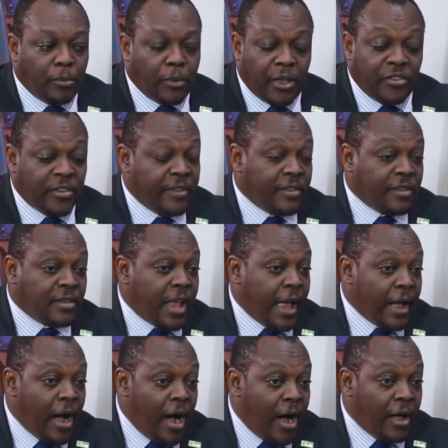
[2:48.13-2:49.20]
agencies
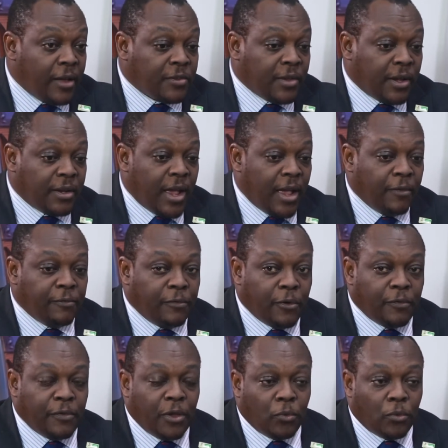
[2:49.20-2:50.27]
like ours that are
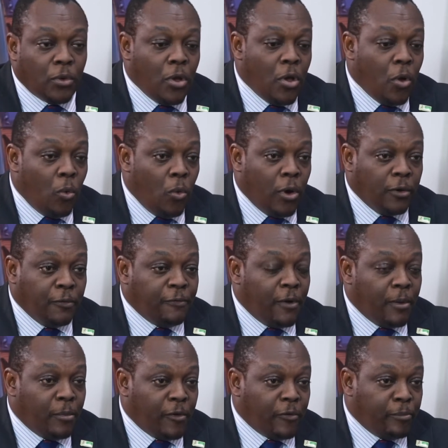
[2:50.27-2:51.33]
involved in one
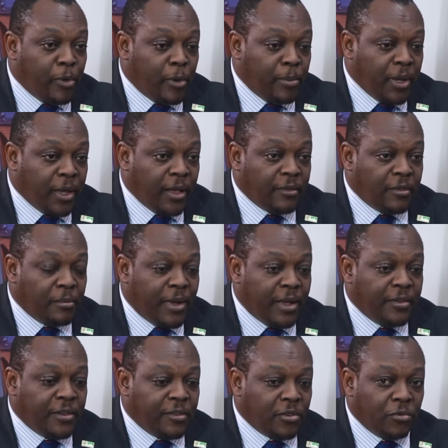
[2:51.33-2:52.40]
form of public health
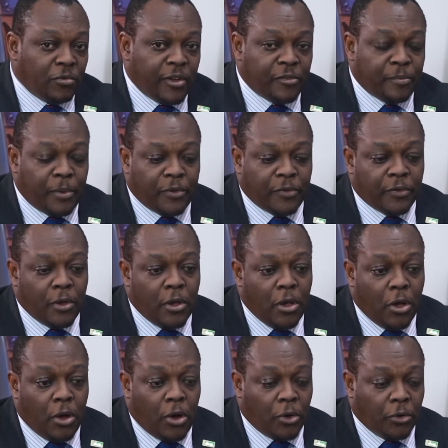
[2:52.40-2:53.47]
emergency response
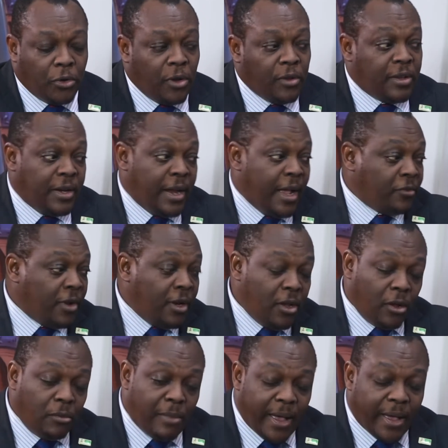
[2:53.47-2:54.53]
or not. And actually
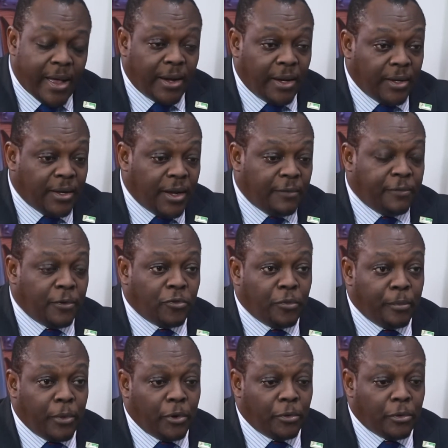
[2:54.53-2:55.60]
on my calendar for
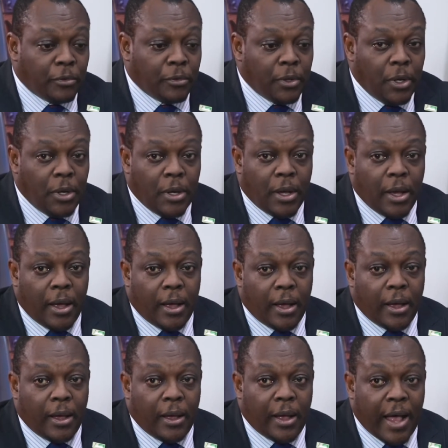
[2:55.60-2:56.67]
tomorrow,
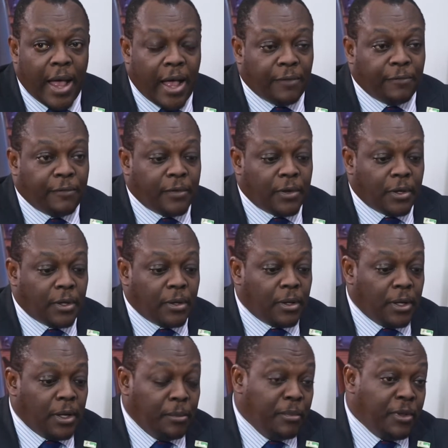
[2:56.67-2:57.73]
I have
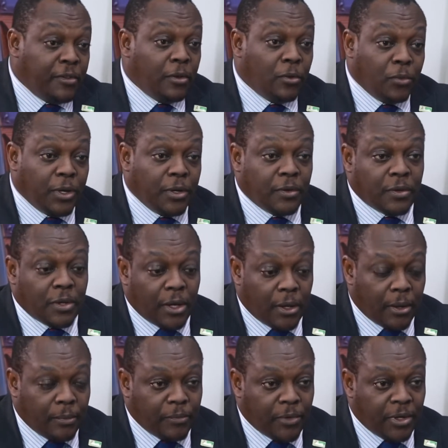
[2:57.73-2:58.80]
a meeting with
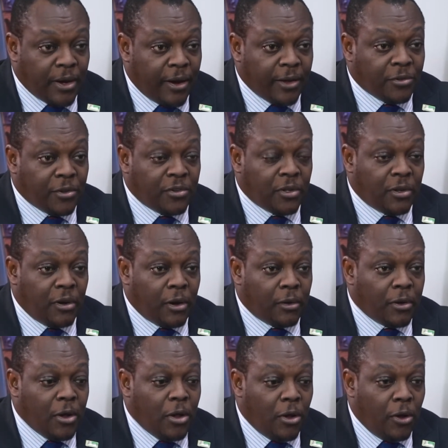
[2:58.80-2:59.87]
the Director General
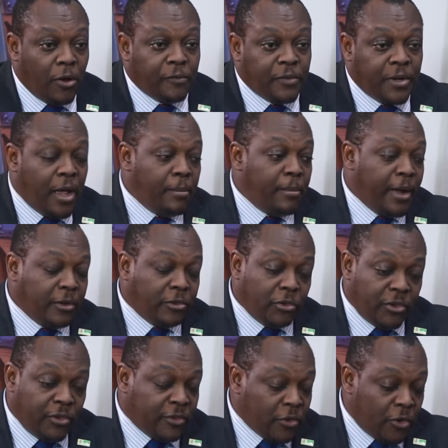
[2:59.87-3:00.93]
of NEMA to
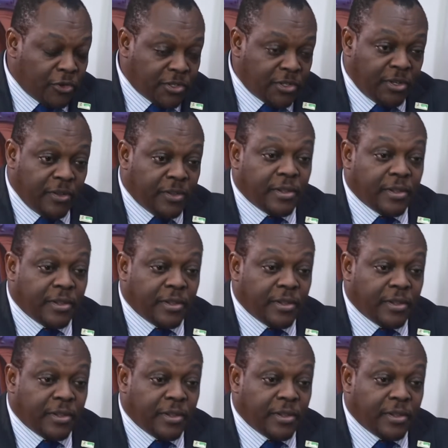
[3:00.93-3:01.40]
discuss this